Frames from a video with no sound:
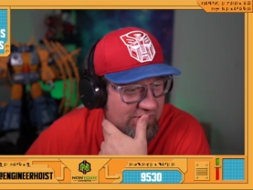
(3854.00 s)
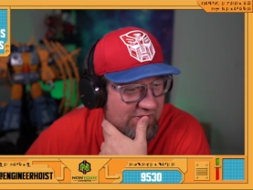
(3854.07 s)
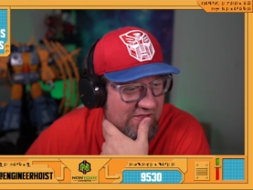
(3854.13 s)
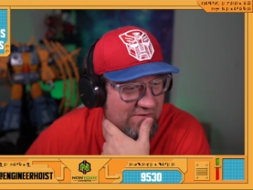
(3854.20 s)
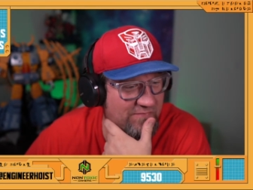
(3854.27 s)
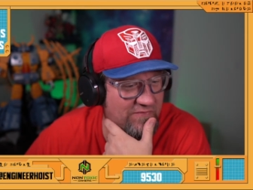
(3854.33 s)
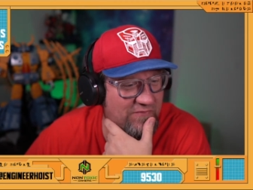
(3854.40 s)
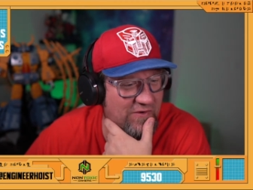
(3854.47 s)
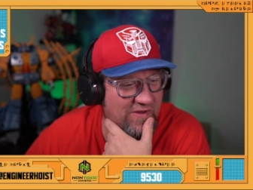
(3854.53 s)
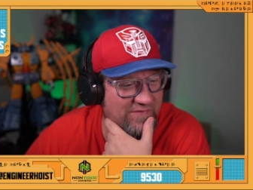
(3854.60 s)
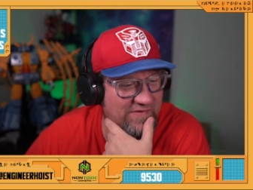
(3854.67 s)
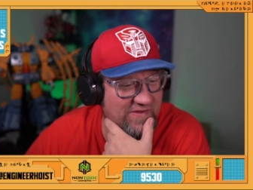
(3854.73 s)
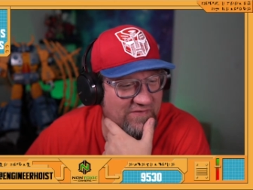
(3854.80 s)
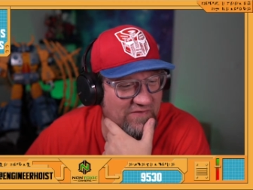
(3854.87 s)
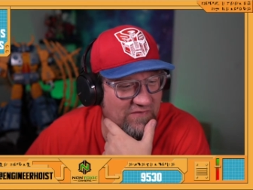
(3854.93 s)
Alphatrine's
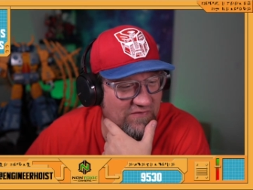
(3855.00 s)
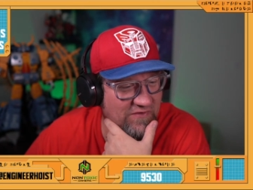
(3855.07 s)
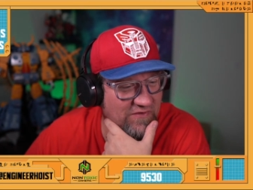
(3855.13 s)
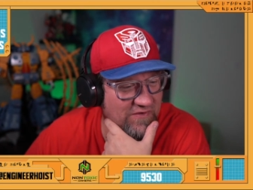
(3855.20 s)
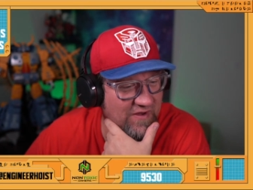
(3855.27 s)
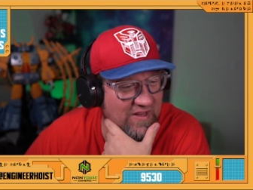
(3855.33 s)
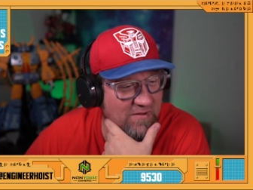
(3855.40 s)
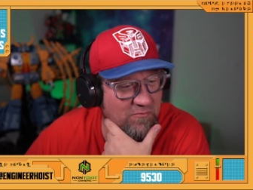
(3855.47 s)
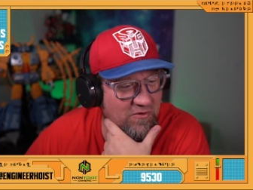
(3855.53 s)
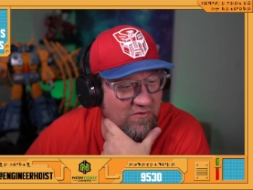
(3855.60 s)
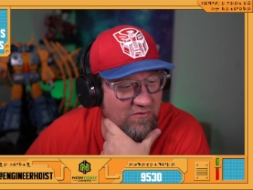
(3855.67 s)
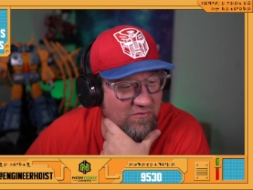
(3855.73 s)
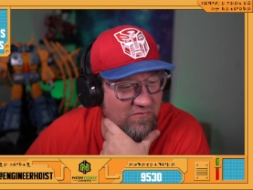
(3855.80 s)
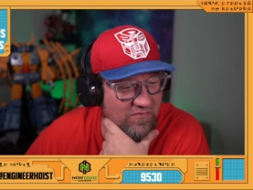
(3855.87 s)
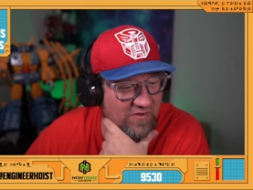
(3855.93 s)
asking, do you name your
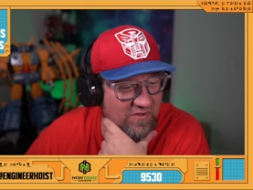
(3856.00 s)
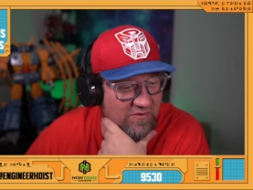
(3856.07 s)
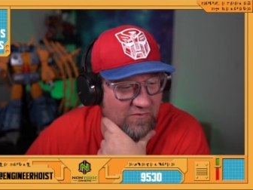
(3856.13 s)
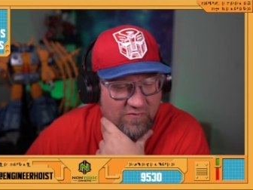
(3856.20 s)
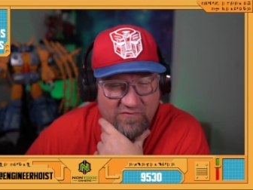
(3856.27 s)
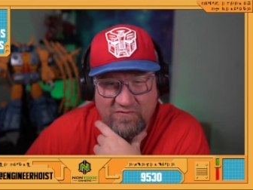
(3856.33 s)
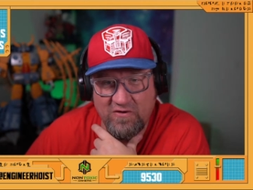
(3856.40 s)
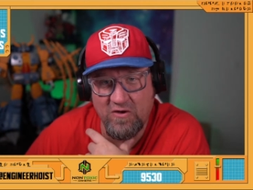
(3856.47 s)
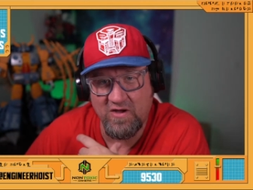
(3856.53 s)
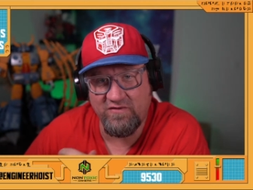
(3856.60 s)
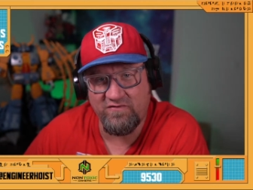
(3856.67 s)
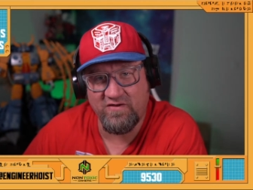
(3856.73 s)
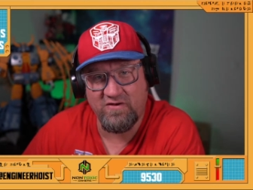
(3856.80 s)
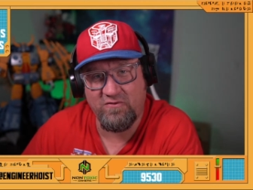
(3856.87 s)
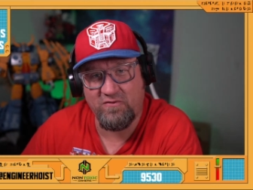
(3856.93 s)
new vehicles? No, I
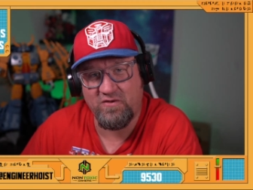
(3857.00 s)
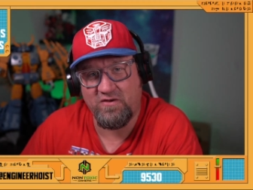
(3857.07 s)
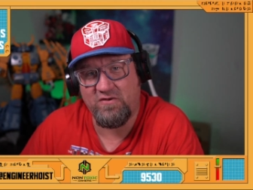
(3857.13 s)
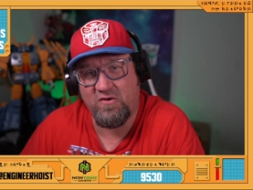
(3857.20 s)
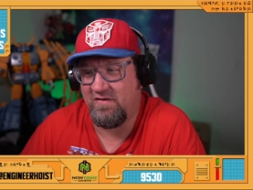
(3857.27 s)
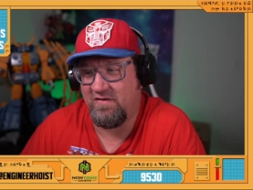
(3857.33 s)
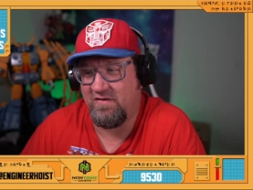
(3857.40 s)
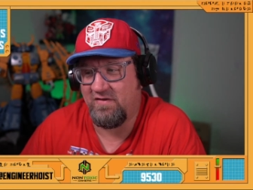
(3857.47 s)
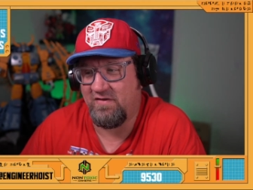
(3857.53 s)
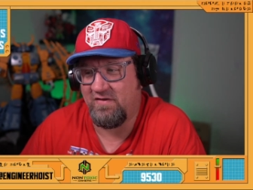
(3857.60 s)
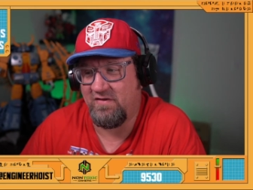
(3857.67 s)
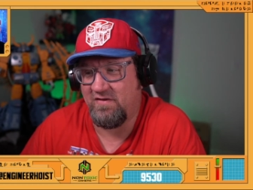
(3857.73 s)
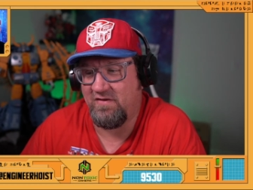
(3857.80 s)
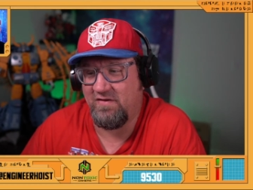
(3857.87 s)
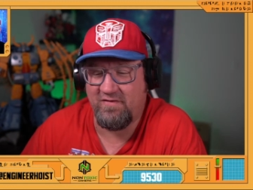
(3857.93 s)
generally don't, but
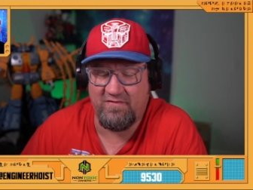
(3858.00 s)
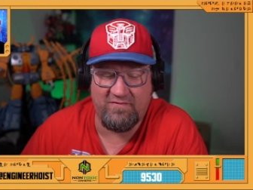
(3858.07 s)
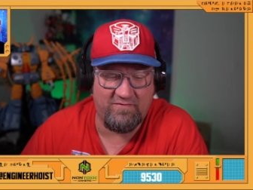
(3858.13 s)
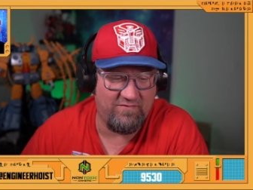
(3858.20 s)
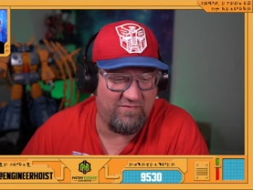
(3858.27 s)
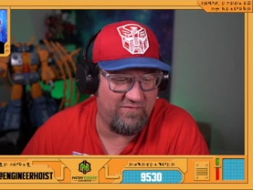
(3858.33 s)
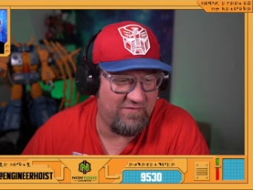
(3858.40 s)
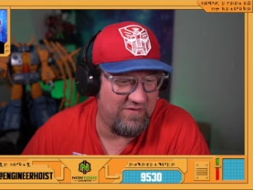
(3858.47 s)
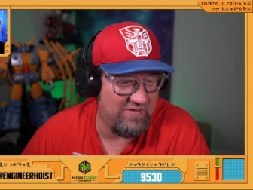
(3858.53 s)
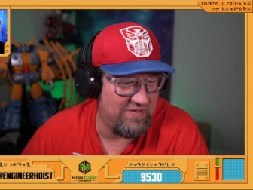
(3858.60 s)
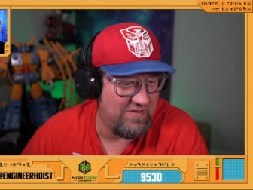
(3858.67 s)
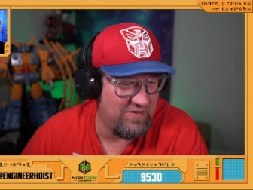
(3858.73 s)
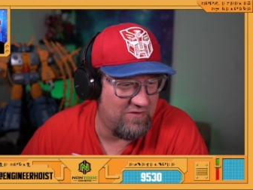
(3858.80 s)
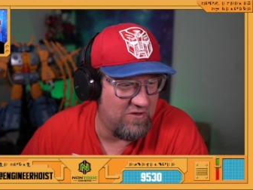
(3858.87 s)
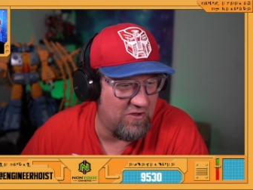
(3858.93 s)

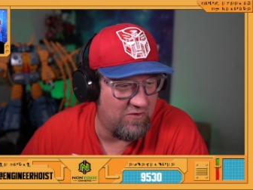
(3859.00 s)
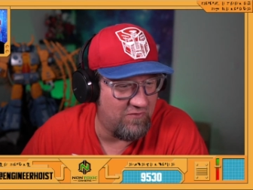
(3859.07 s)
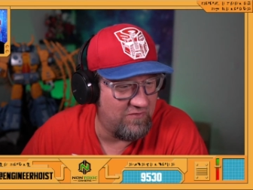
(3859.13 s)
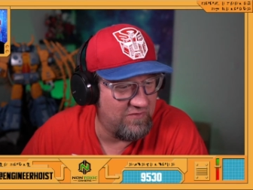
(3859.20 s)
no.